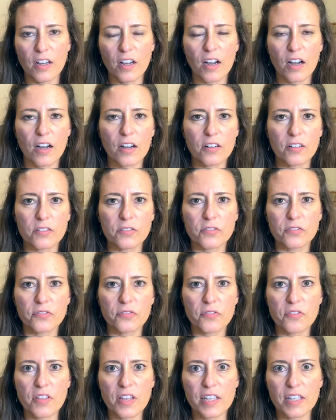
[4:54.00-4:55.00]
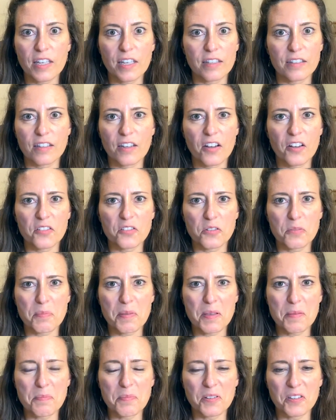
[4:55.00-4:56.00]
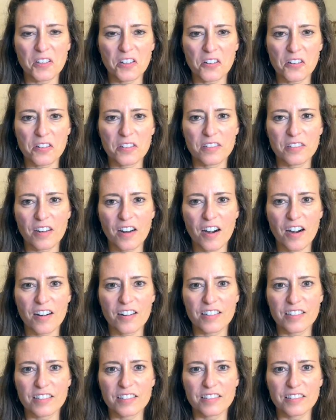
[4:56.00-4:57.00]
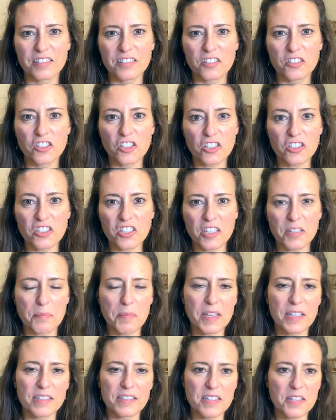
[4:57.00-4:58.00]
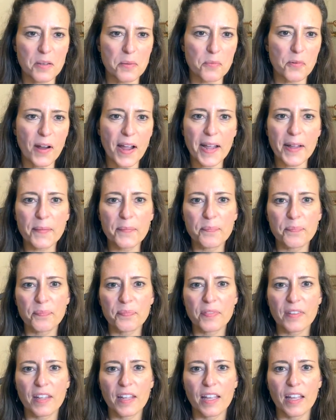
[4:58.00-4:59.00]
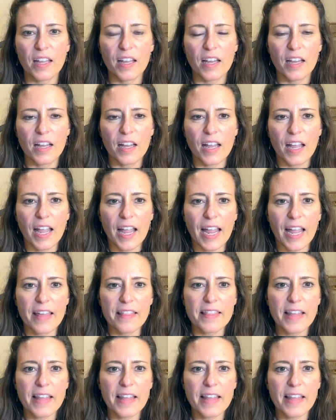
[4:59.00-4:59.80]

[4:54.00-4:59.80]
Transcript: of thinking that other people are judging me in some way. And